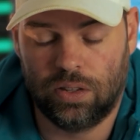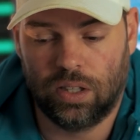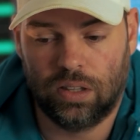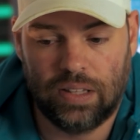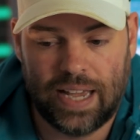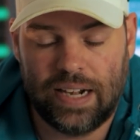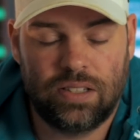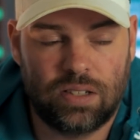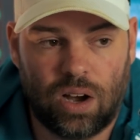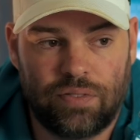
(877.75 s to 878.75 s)

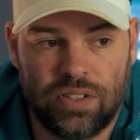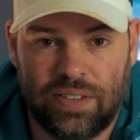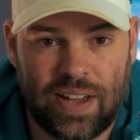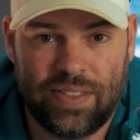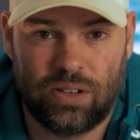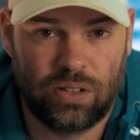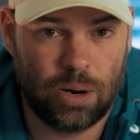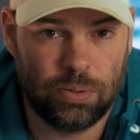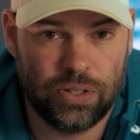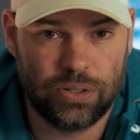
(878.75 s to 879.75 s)
latest offerings they've had that are a
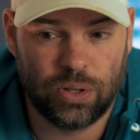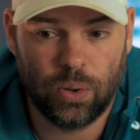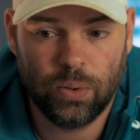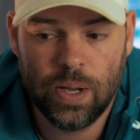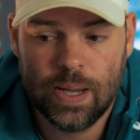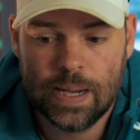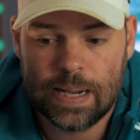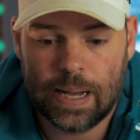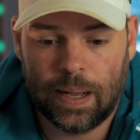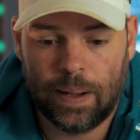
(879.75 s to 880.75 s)
couple of years old.
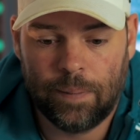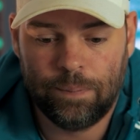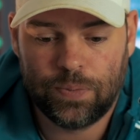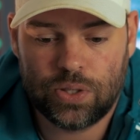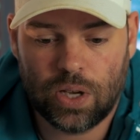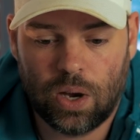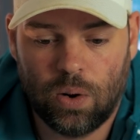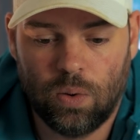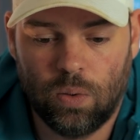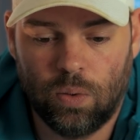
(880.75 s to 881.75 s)

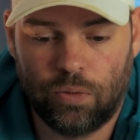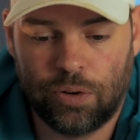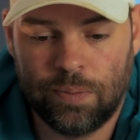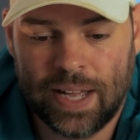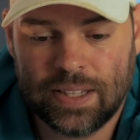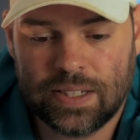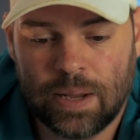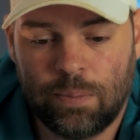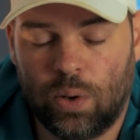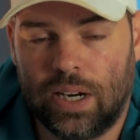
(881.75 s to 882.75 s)
So from that
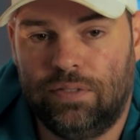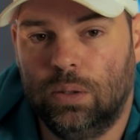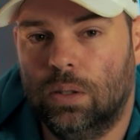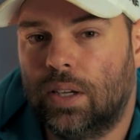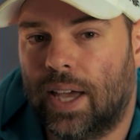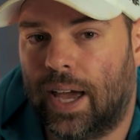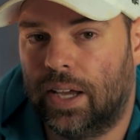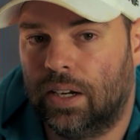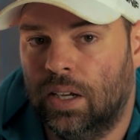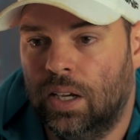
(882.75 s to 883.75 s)
standpoint, if you look at
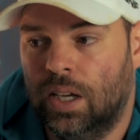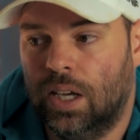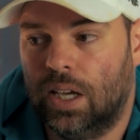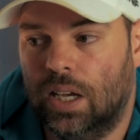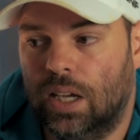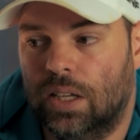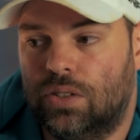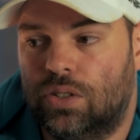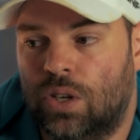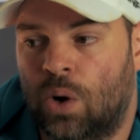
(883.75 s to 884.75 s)
it,
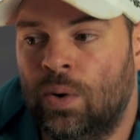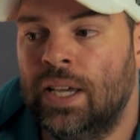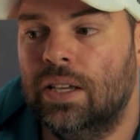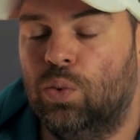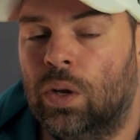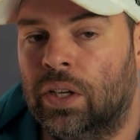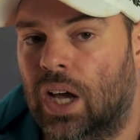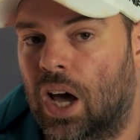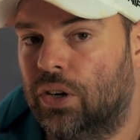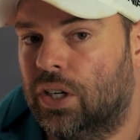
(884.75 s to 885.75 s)
Sony is
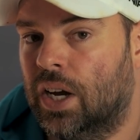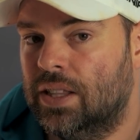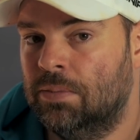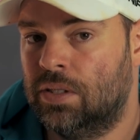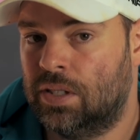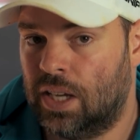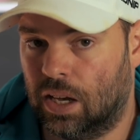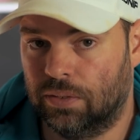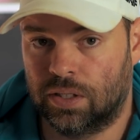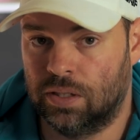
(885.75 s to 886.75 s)
willing to undercut
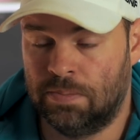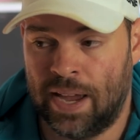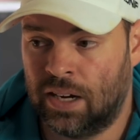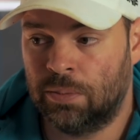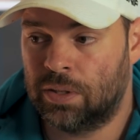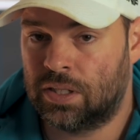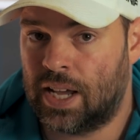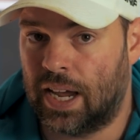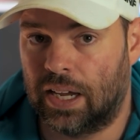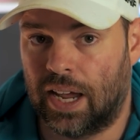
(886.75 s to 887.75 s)
themselves, because make no
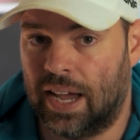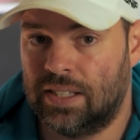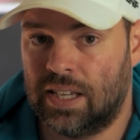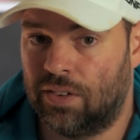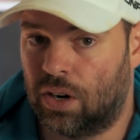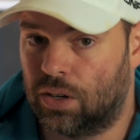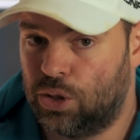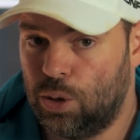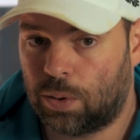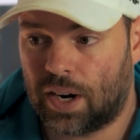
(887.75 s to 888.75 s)
mistake,
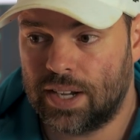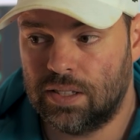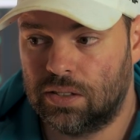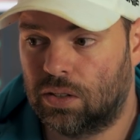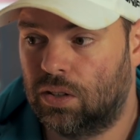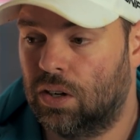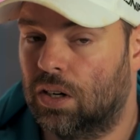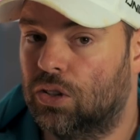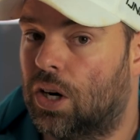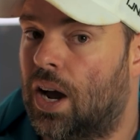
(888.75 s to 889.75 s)
A7R2 prices are
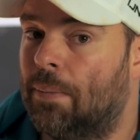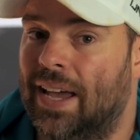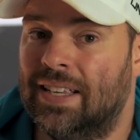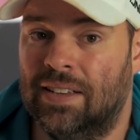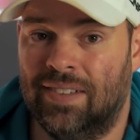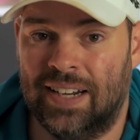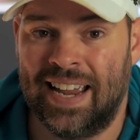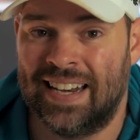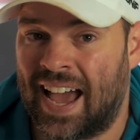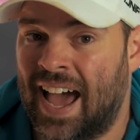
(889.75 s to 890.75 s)
going to drop,
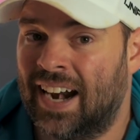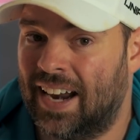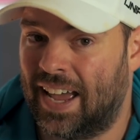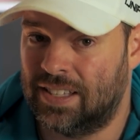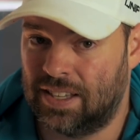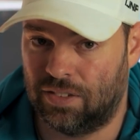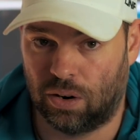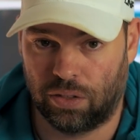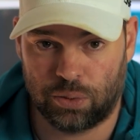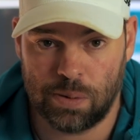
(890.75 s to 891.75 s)
A9 and
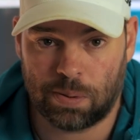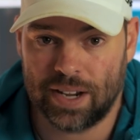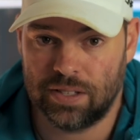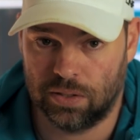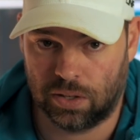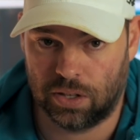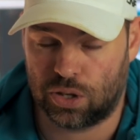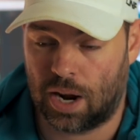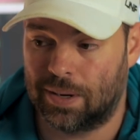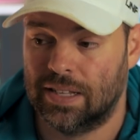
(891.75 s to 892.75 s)
A7R3 prices are going
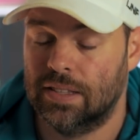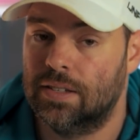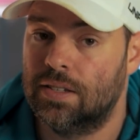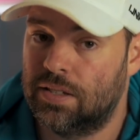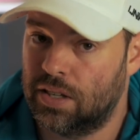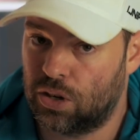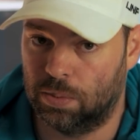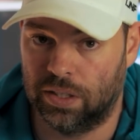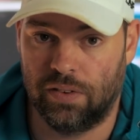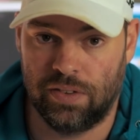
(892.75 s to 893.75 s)
to drop
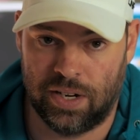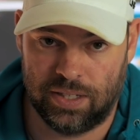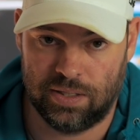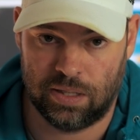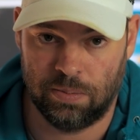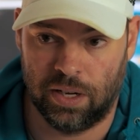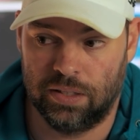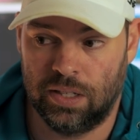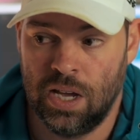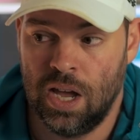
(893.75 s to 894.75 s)
considerably over the next 6
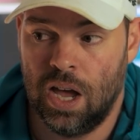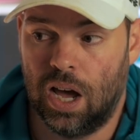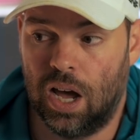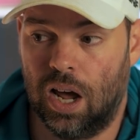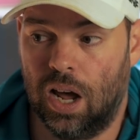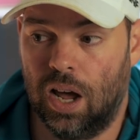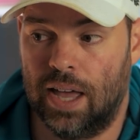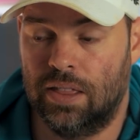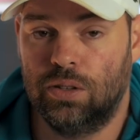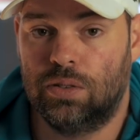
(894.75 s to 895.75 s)
months.
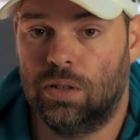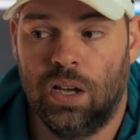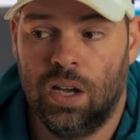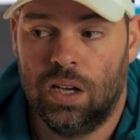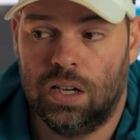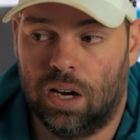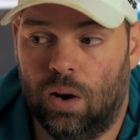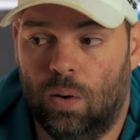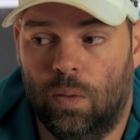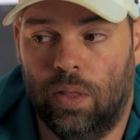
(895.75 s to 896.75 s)
And those, you
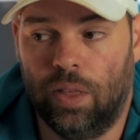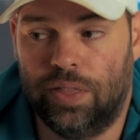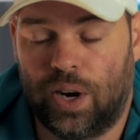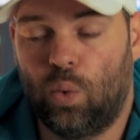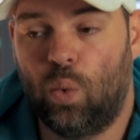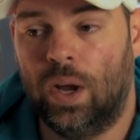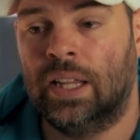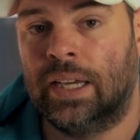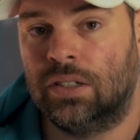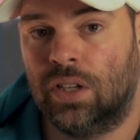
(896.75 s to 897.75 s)
know, they're
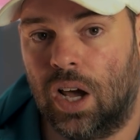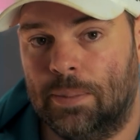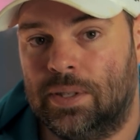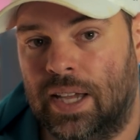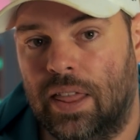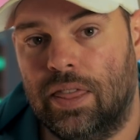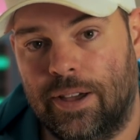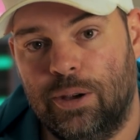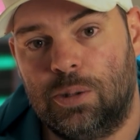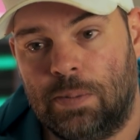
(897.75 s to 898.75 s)
willing to upset
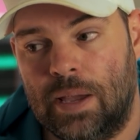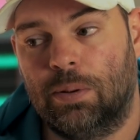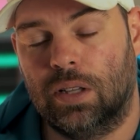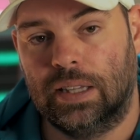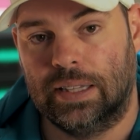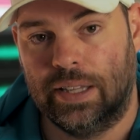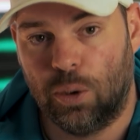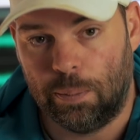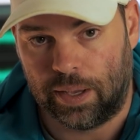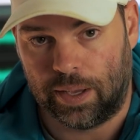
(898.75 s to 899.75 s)
those people a little